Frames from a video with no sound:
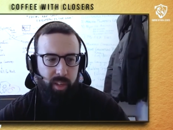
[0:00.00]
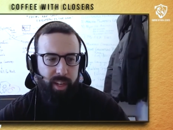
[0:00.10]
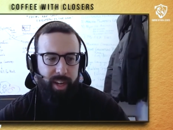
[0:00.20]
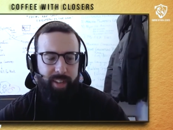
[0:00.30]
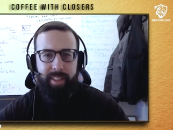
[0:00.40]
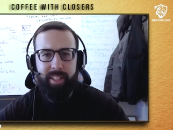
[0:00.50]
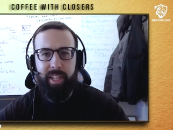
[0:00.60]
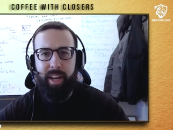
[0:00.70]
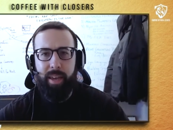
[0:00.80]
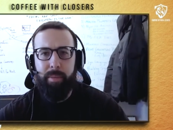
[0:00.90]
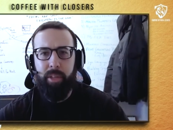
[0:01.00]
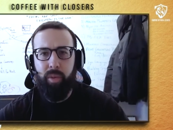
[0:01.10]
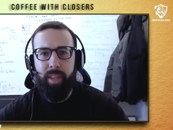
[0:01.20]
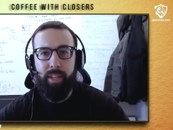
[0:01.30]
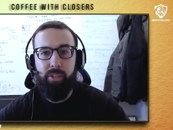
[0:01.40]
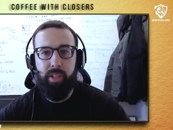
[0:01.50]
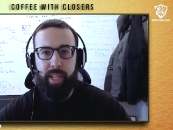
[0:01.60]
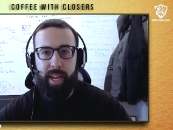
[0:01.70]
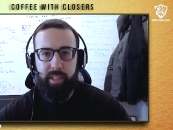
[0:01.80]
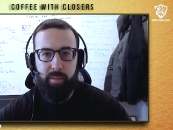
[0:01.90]
And anything that's kind of in between that, shoot a
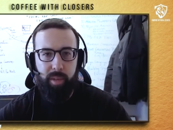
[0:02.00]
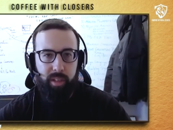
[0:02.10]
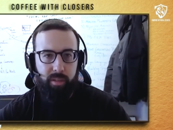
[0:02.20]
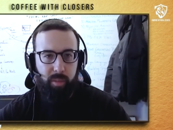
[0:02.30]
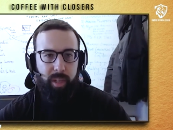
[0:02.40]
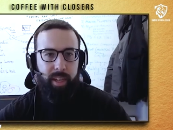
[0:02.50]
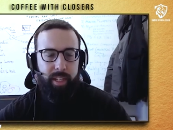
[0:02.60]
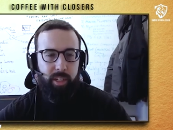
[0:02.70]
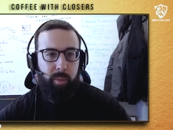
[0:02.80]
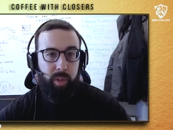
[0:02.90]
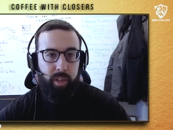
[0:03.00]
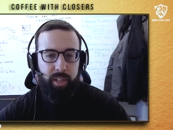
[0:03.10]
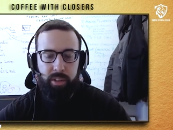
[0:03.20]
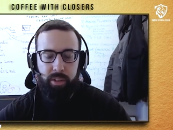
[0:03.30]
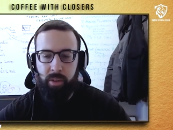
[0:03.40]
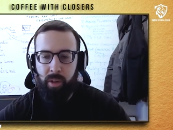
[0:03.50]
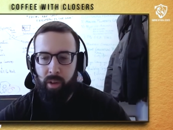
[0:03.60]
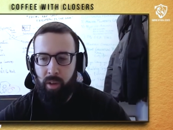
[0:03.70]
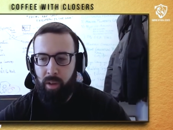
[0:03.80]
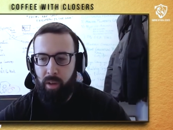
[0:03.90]
text, and we can catch up when you need to.
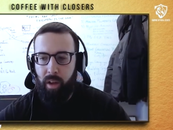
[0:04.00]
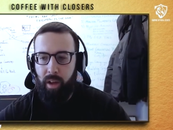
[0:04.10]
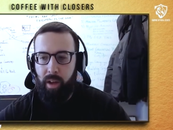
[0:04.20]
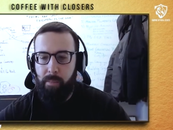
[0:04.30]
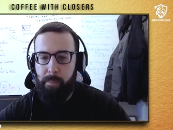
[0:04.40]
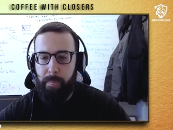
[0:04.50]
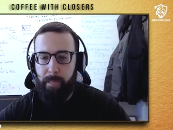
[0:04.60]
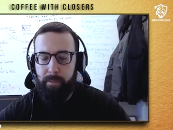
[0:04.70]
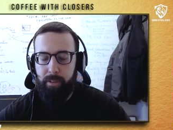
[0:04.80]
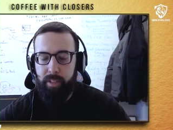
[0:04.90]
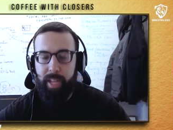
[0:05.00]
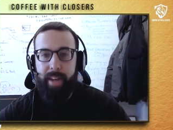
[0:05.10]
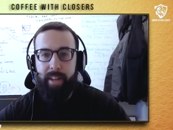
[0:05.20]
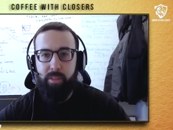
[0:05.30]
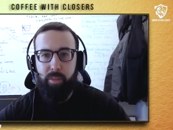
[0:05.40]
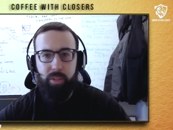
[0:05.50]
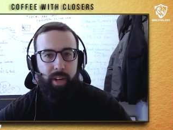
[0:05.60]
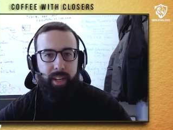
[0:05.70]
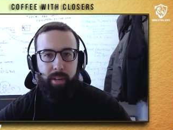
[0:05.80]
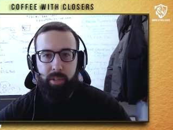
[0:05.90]
For tenants, we try
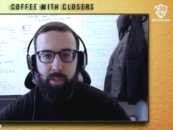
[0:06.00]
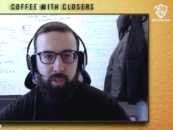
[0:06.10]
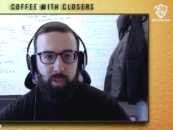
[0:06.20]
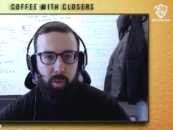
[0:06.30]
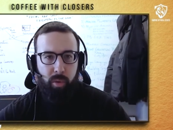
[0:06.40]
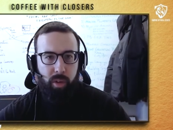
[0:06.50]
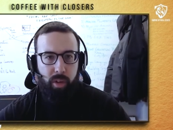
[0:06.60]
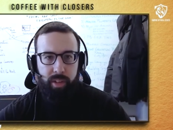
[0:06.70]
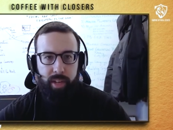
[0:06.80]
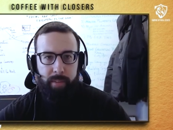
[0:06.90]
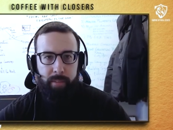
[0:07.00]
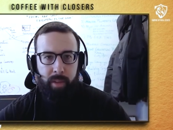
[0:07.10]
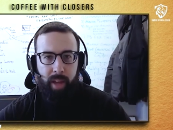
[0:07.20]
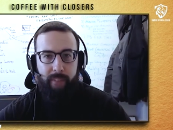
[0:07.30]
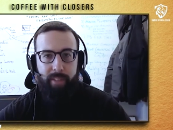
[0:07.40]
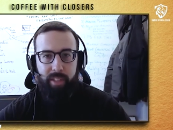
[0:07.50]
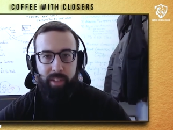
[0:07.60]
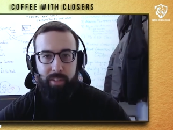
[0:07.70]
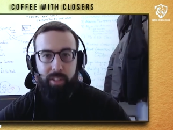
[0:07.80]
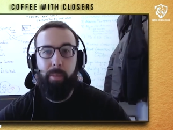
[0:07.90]
to get them to use the portal all the time. Obviously,
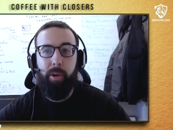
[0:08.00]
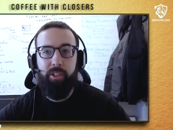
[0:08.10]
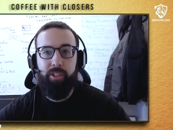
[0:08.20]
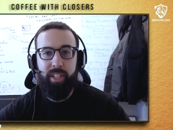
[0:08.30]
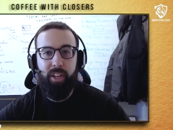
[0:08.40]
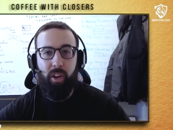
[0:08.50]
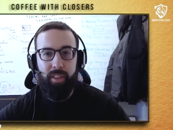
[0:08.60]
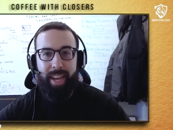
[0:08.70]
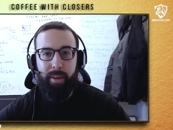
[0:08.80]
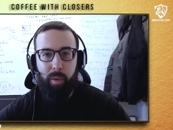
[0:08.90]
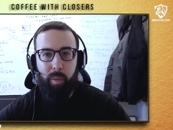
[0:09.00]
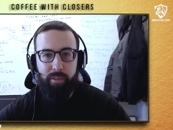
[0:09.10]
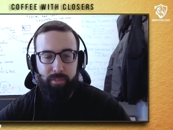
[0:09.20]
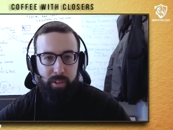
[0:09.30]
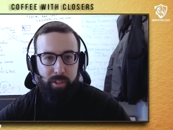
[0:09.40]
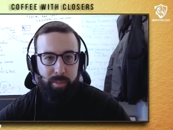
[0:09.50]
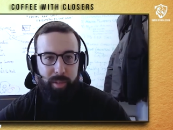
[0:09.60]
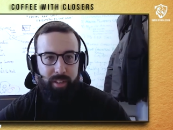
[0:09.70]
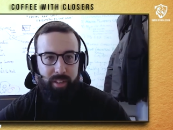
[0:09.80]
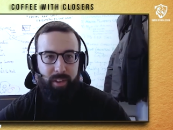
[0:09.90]
if it's an emergency, call 911 first,
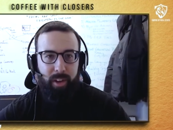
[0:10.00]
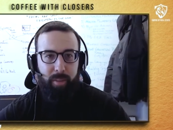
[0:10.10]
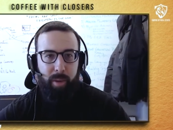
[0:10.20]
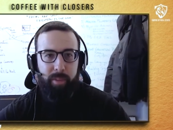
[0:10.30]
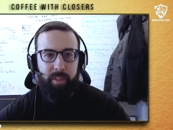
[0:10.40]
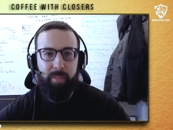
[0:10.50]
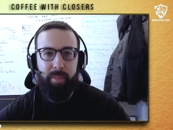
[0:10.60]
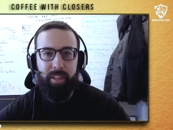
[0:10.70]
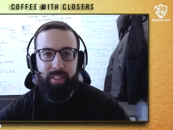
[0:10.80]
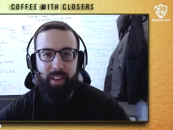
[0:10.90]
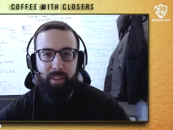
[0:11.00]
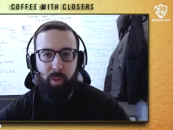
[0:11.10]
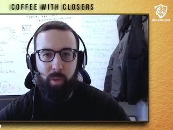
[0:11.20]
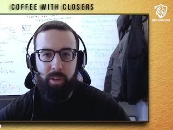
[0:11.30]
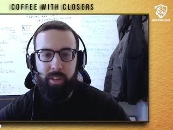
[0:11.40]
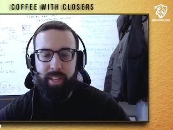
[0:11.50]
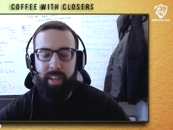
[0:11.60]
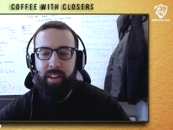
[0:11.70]
because the fire department's going to beat us there for a water leak.